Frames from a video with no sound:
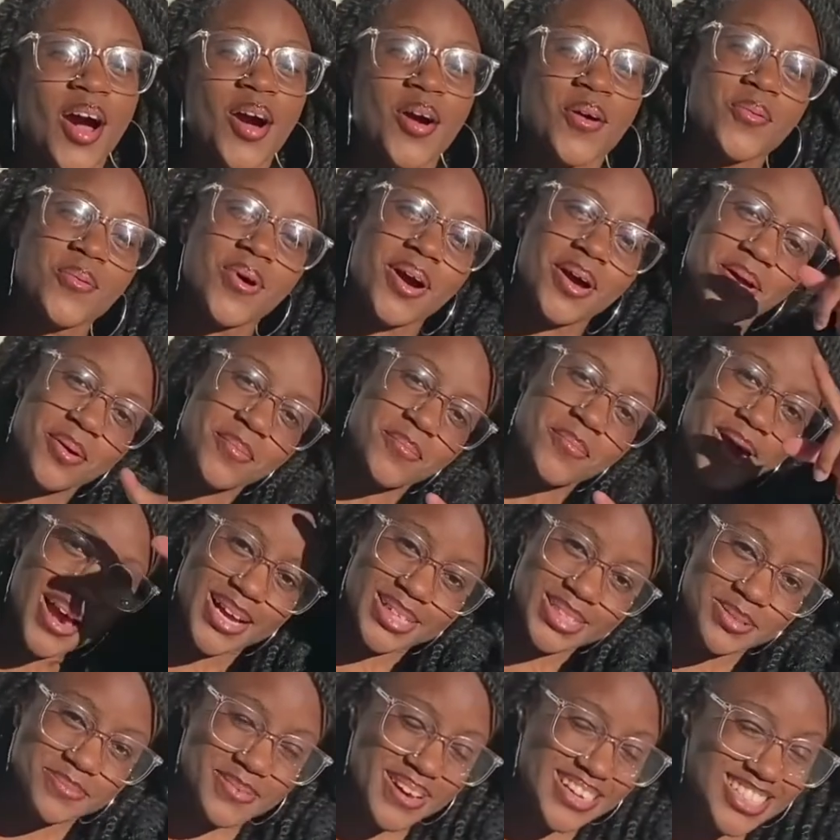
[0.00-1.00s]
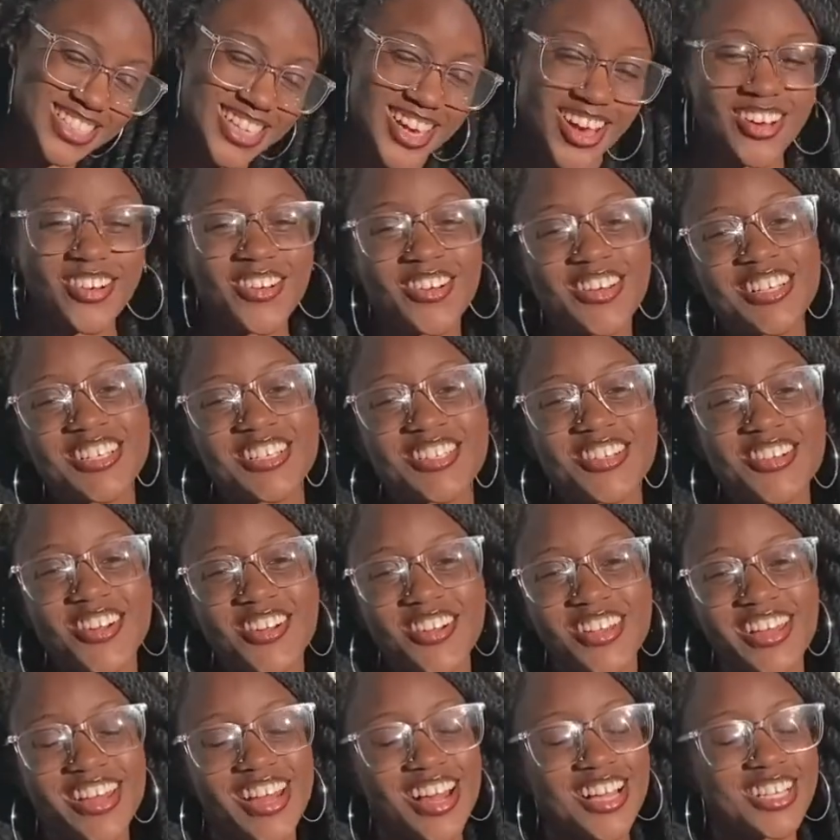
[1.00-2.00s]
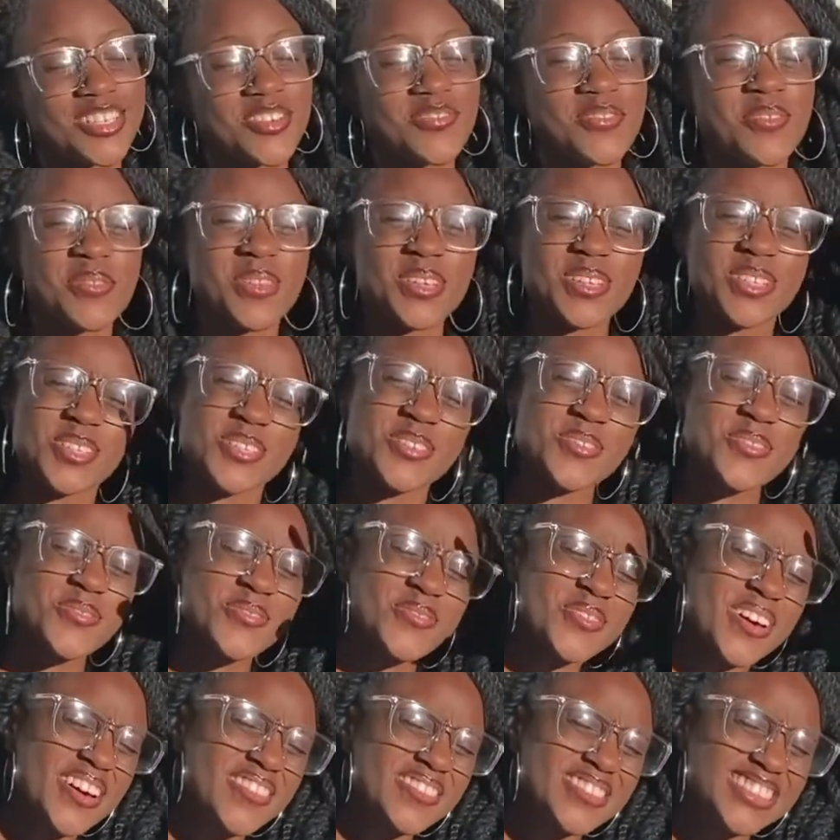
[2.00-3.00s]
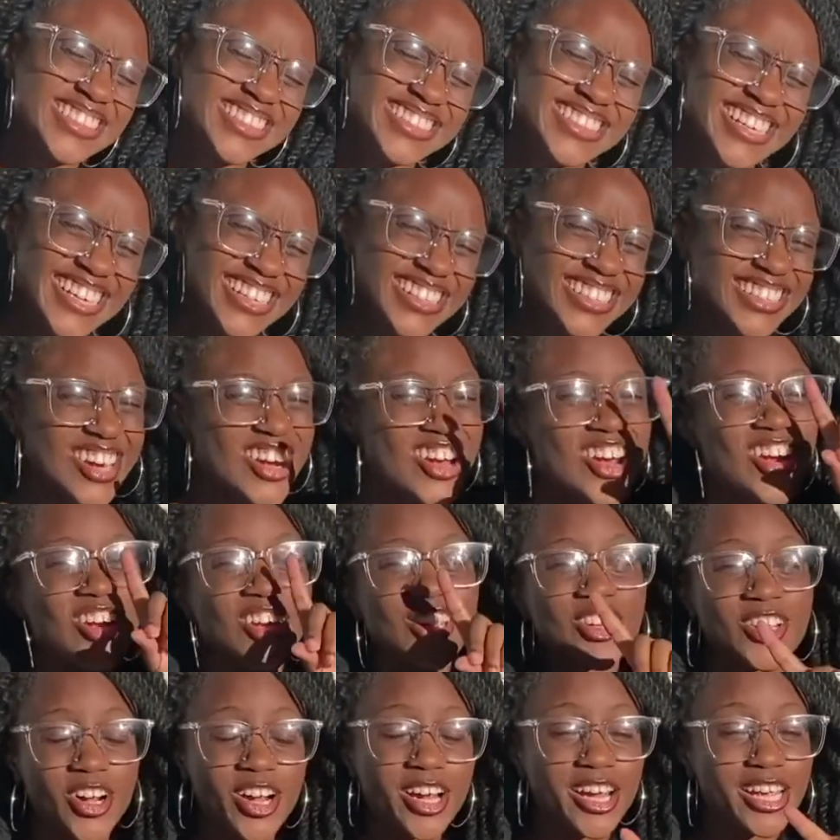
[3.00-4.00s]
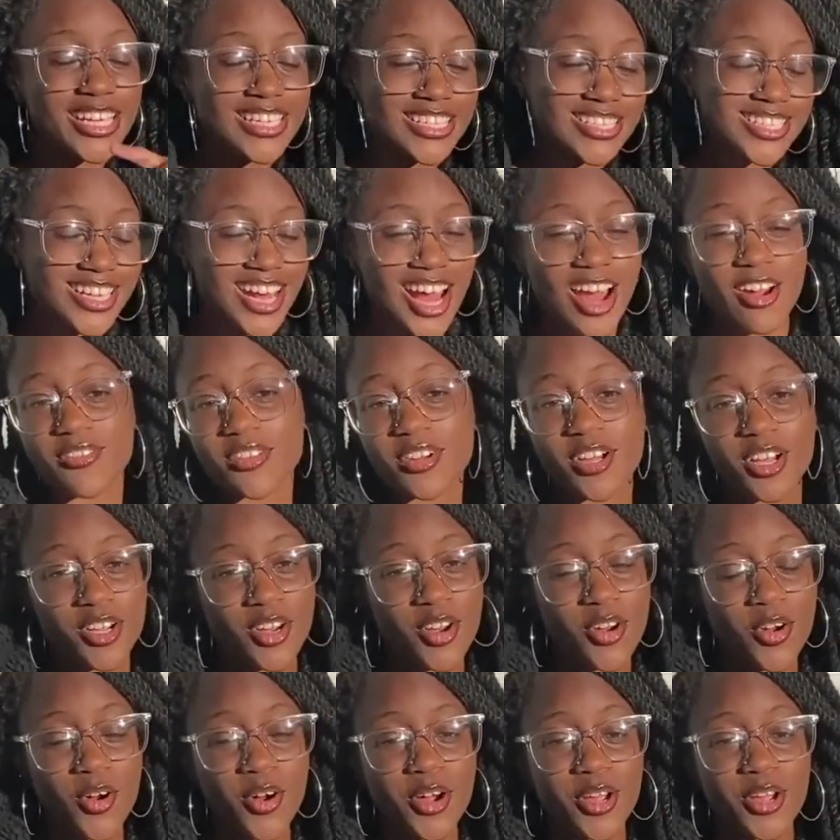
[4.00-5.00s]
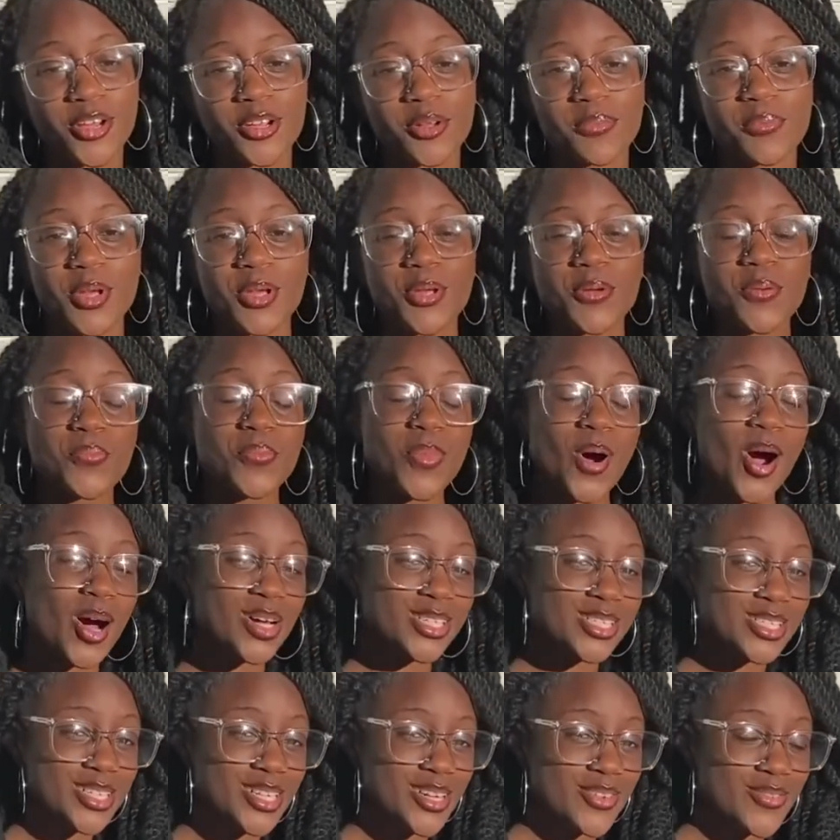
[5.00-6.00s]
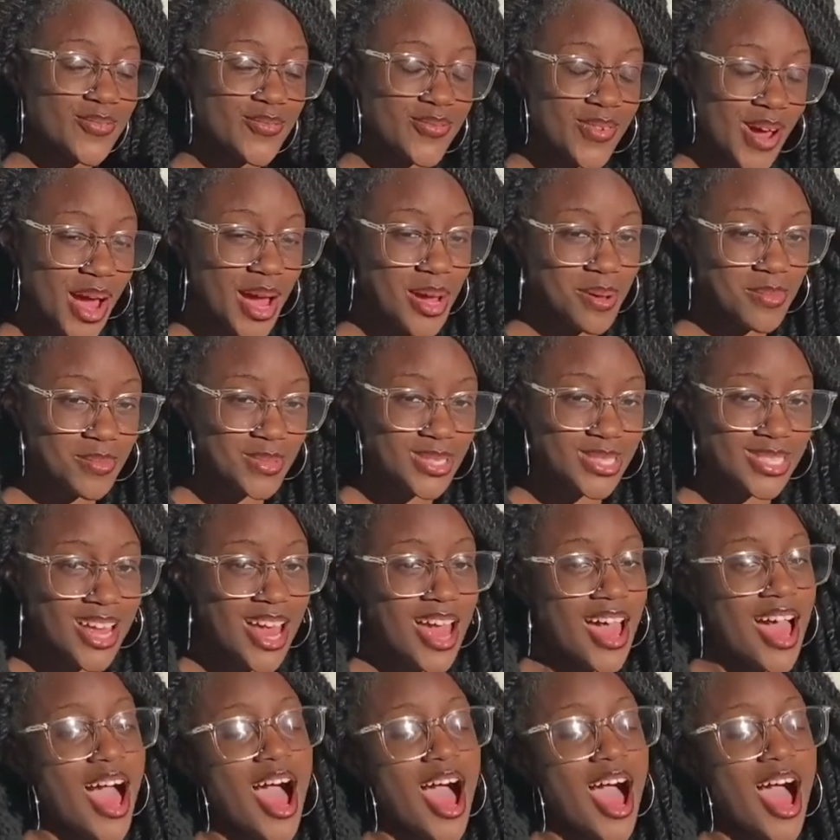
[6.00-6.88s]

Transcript: Welcome back to my channel. It's your girl Agasha from the 256, your East African girl, here to bring you positive vibes.